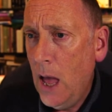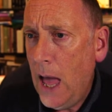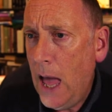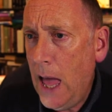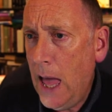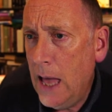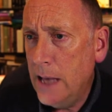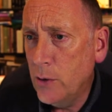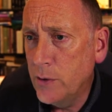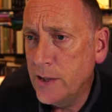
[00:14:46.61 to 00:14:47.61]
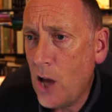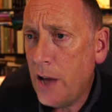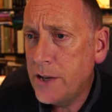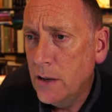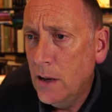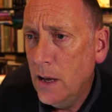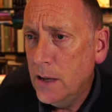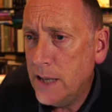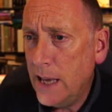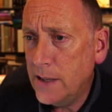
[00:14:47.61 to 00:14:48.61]
Uh, Susan Scott
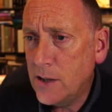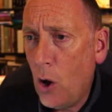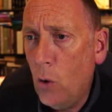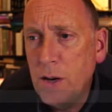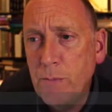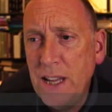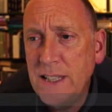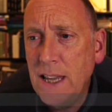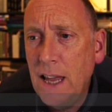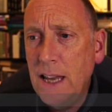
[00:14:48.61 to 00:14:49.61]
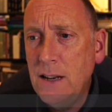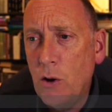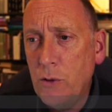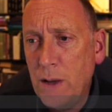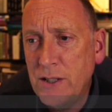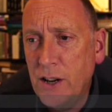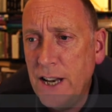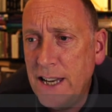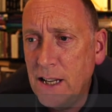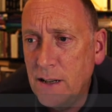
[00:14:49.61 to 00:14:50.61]
says it's cold and breezy in northwestern
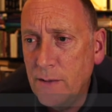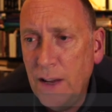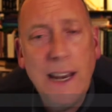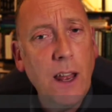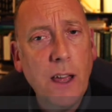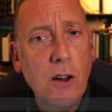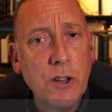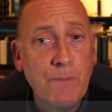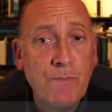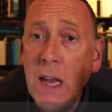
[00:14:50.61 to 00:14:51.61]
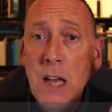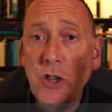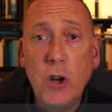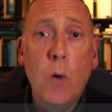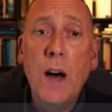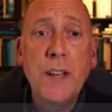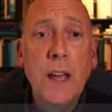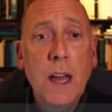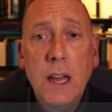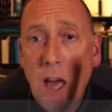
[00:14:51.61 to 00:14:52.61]
Connecticut, feeling like autumn. Do you know what?
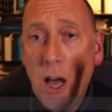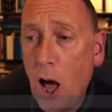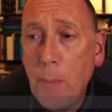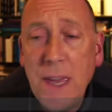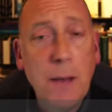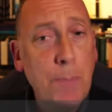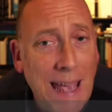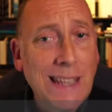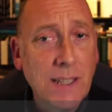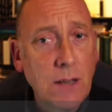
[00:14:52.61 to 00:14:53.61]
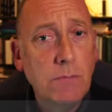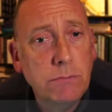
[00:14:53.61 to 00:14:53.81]
Copy and paste.